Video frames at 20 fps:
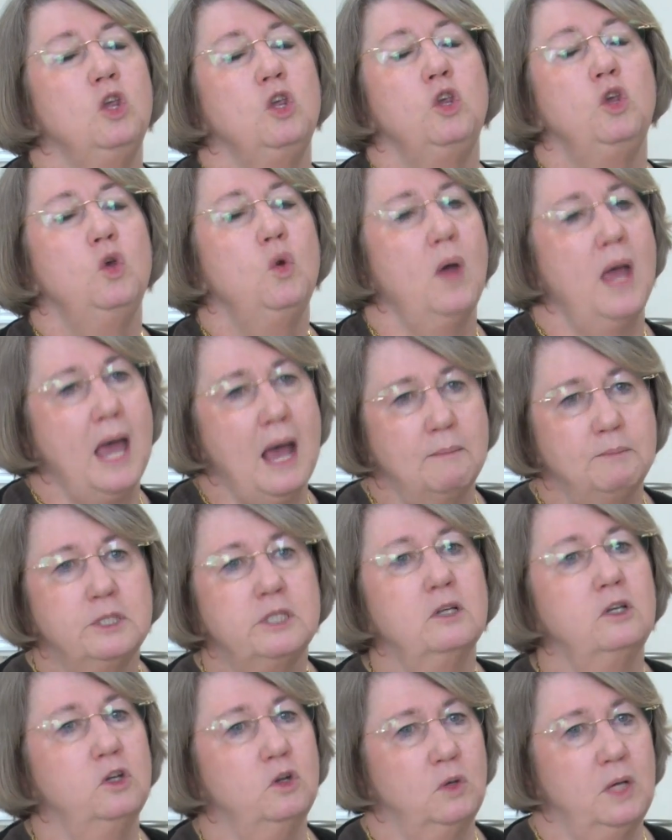You
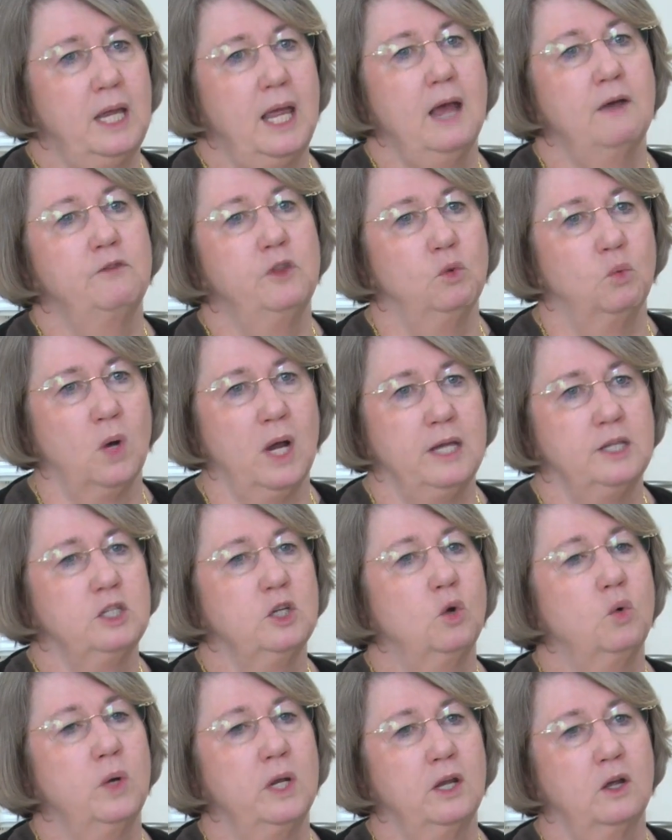absolutely have the right
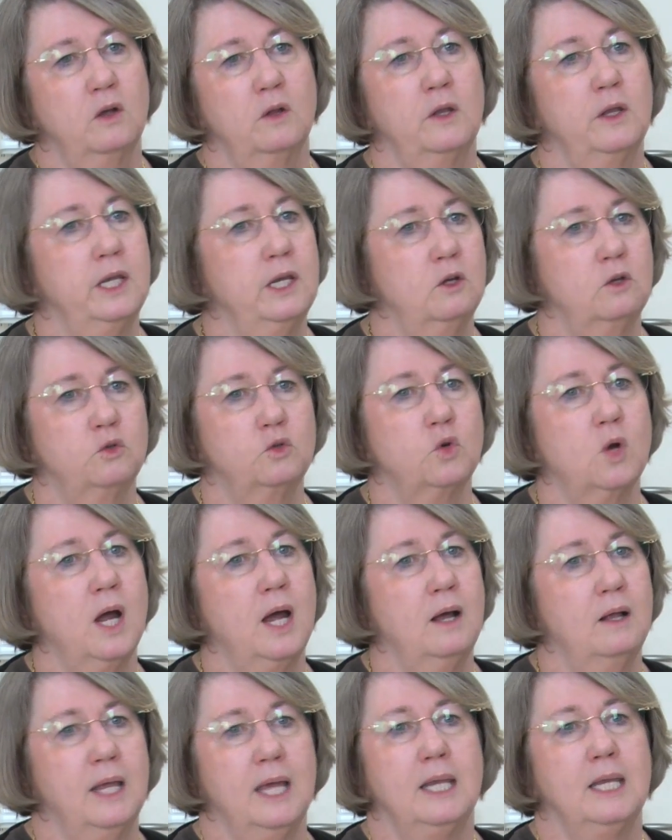to quit a clinical
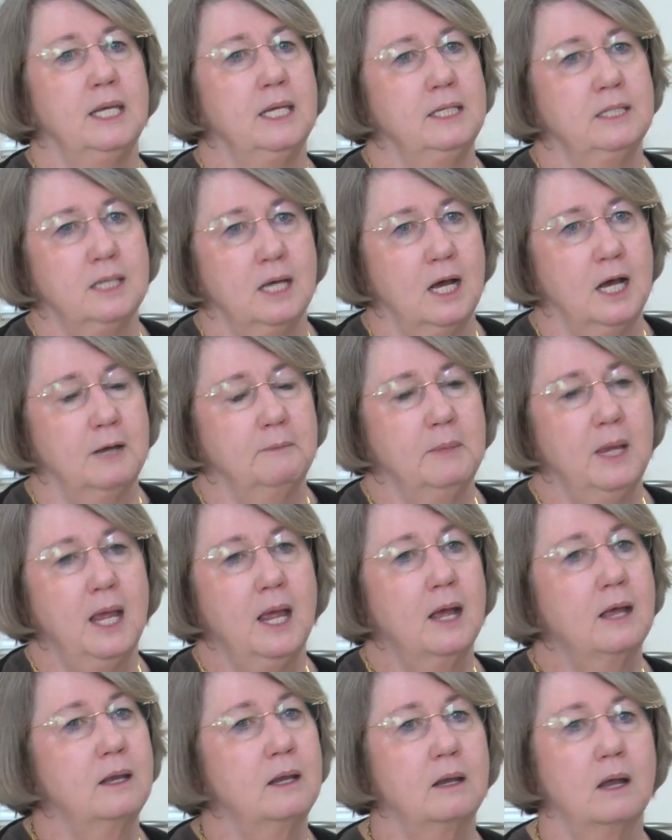trial at any time,
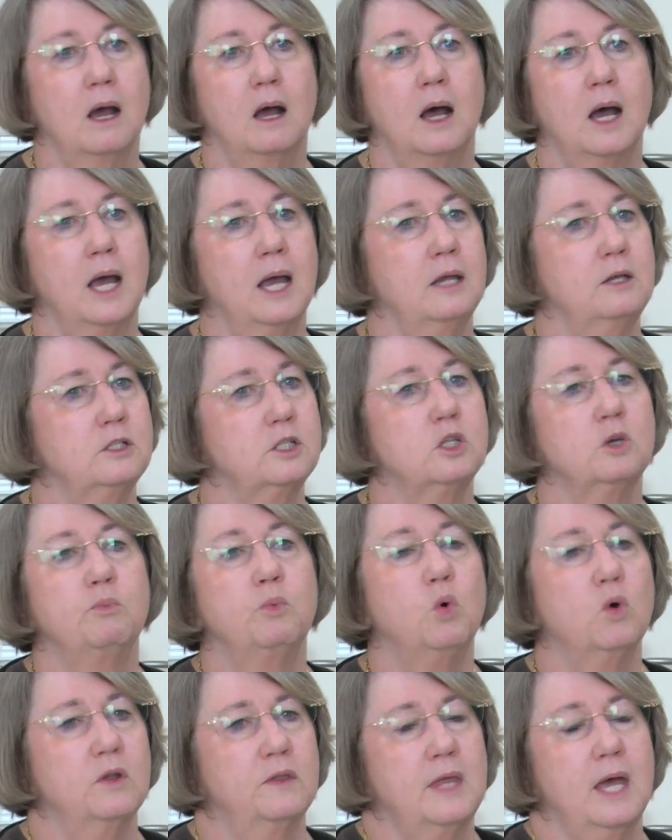and I
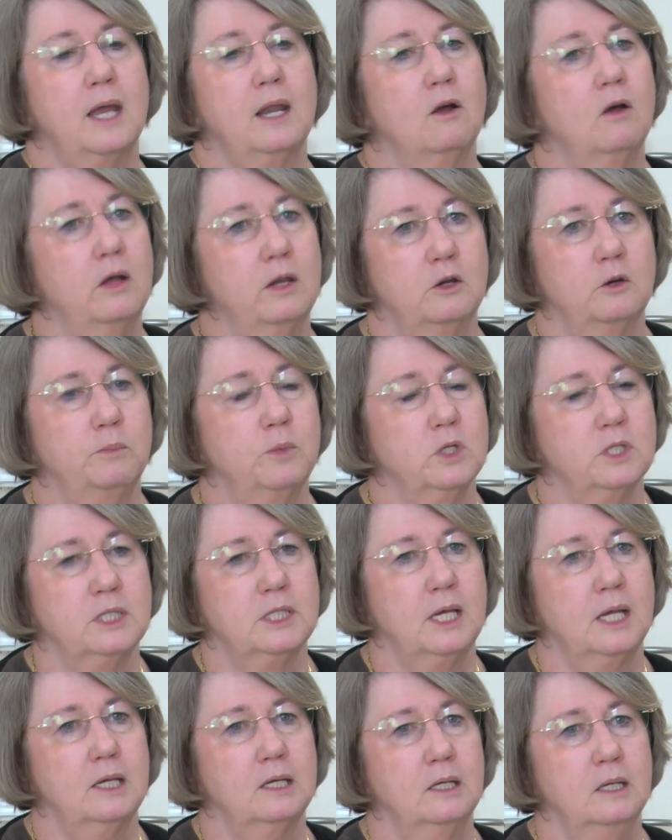support that
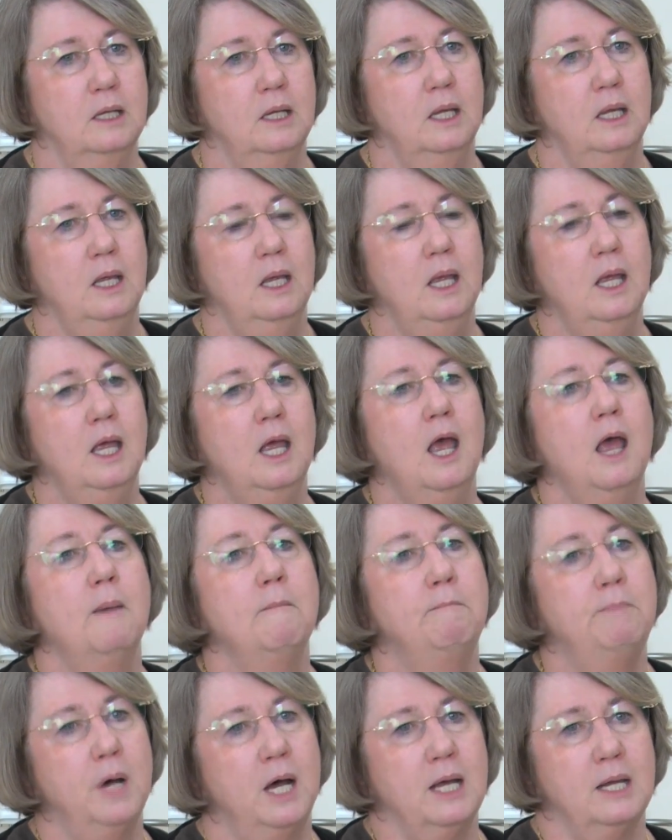100%.
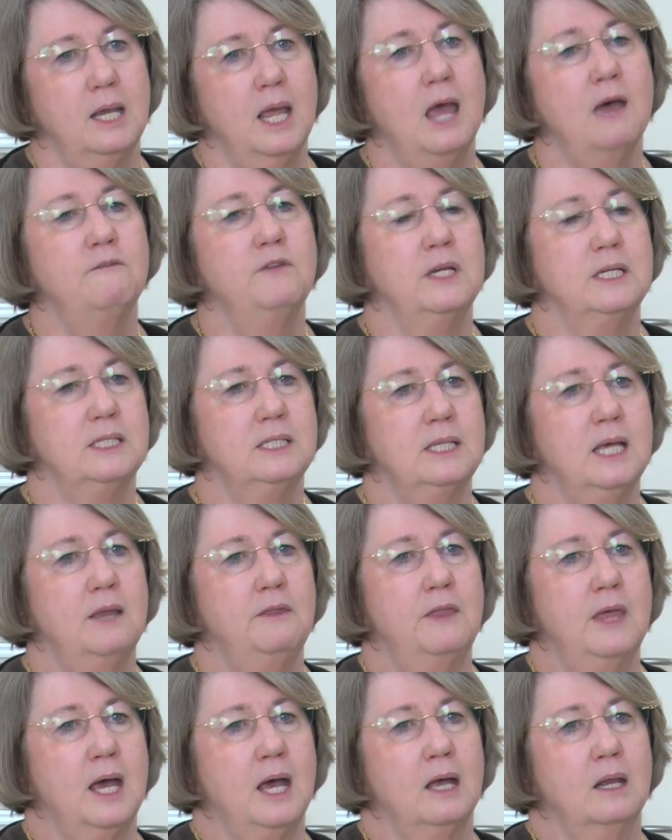But having
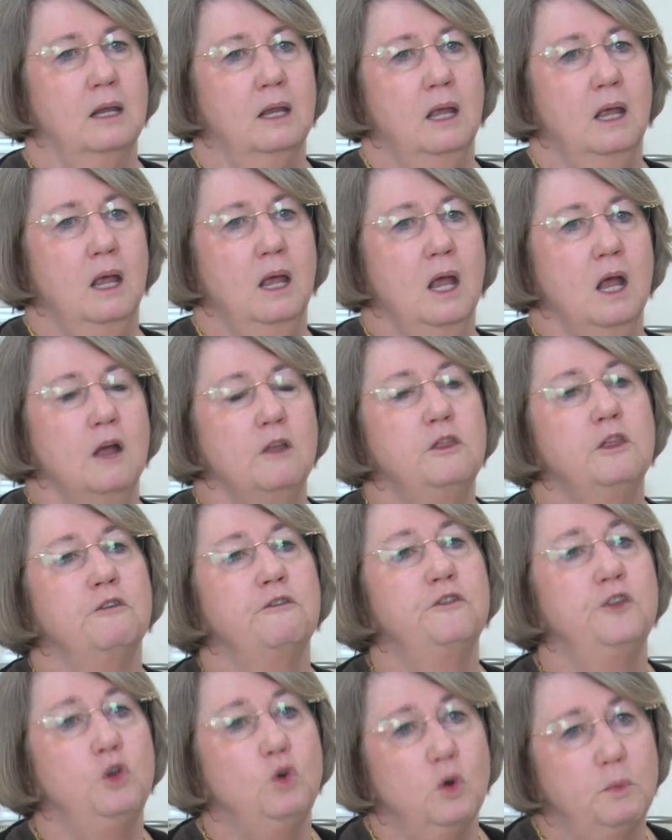said that, the
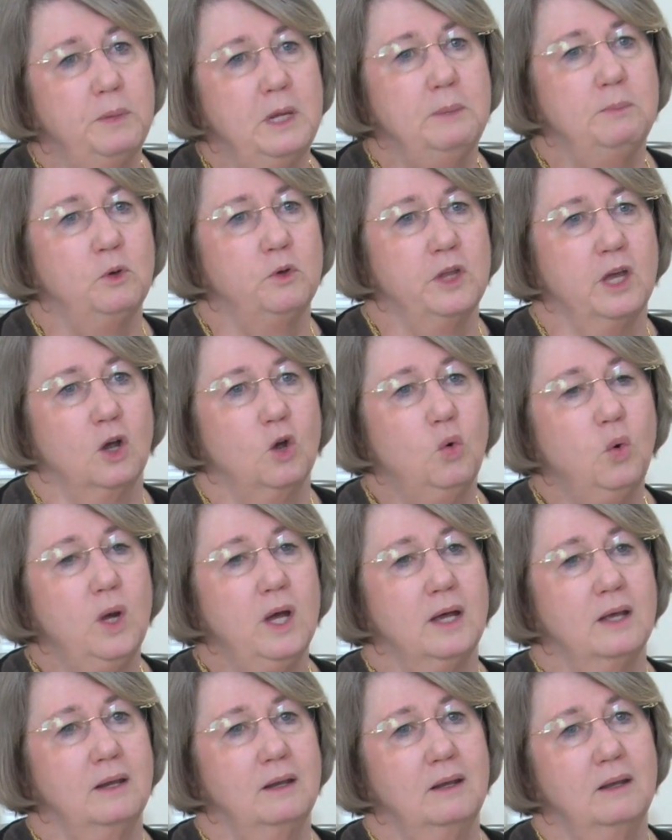fewer people that
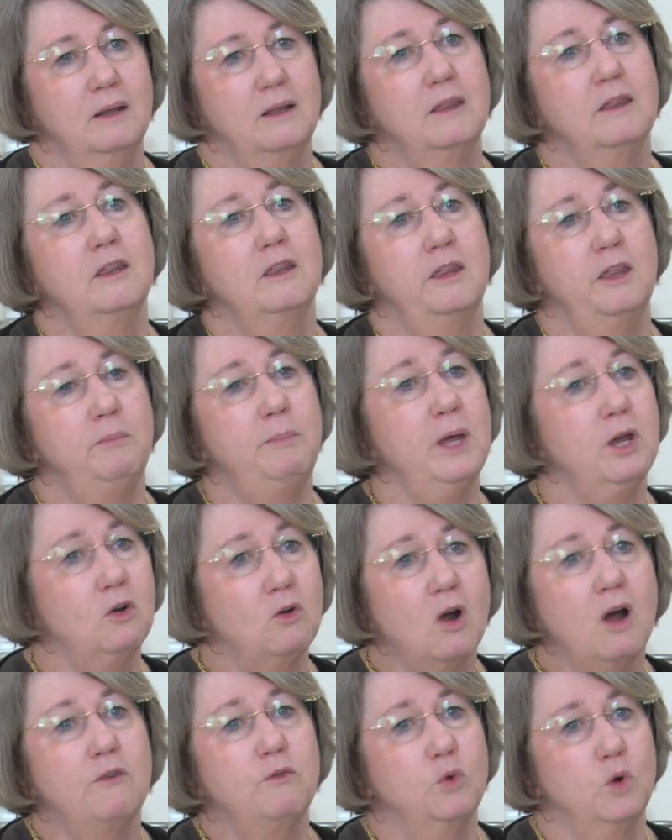quit, the
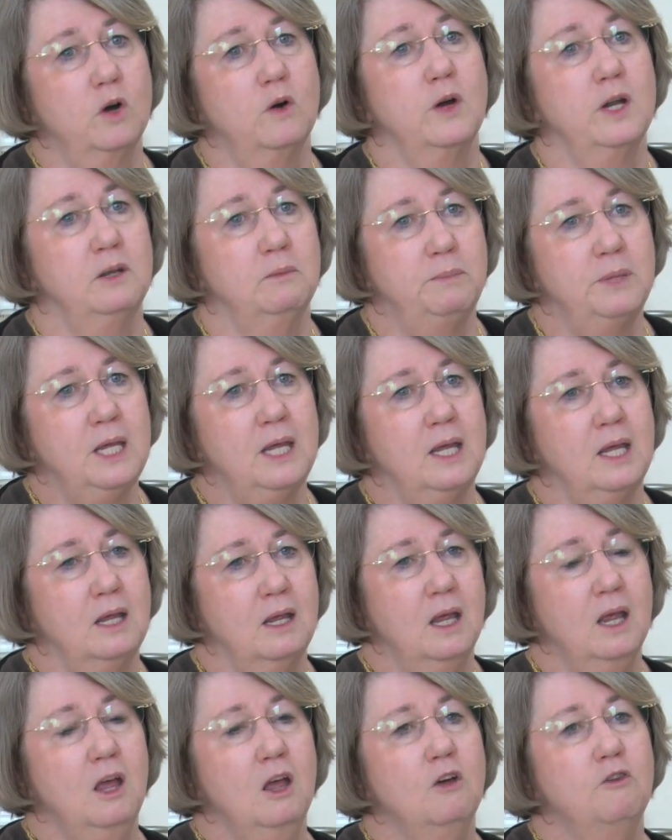better off we're going to
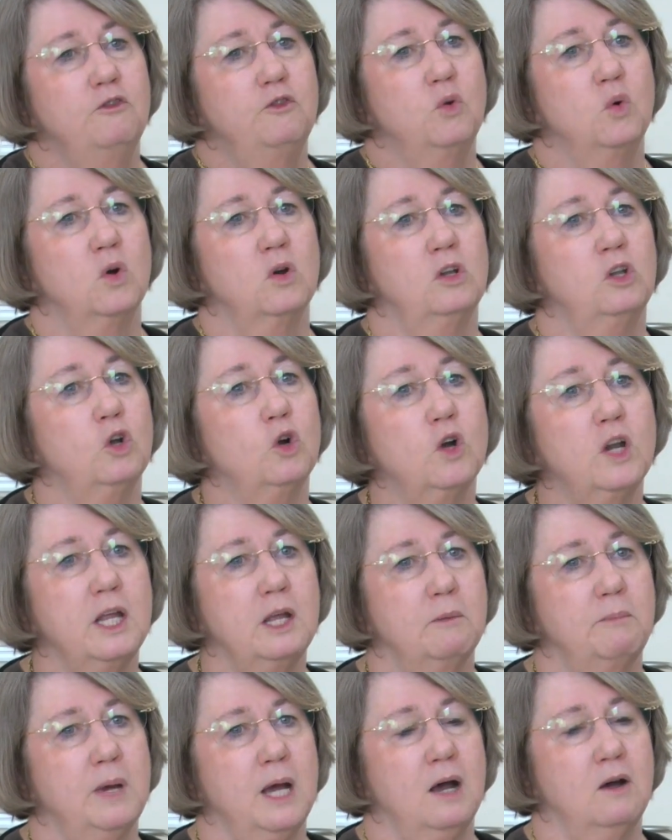be for
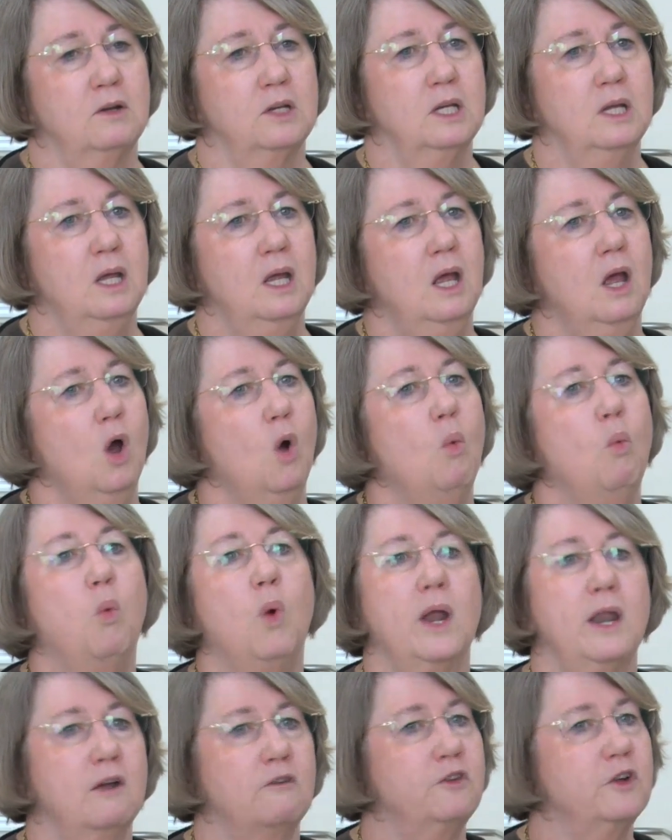learning about
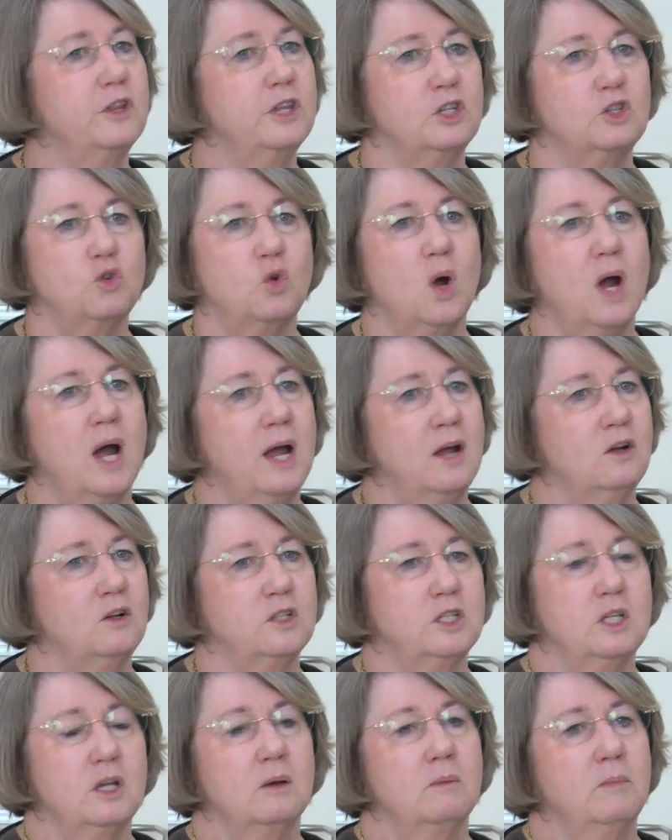whatever the
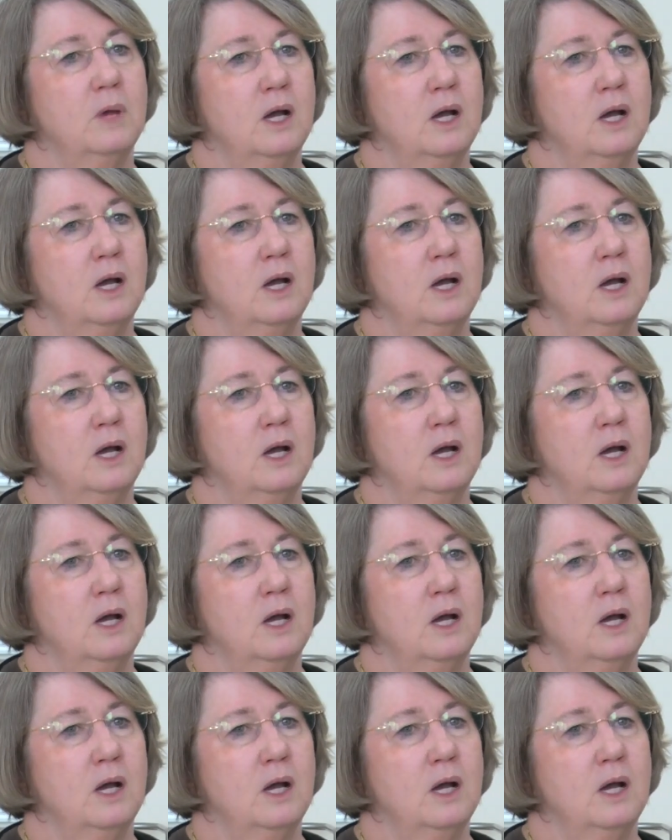trial's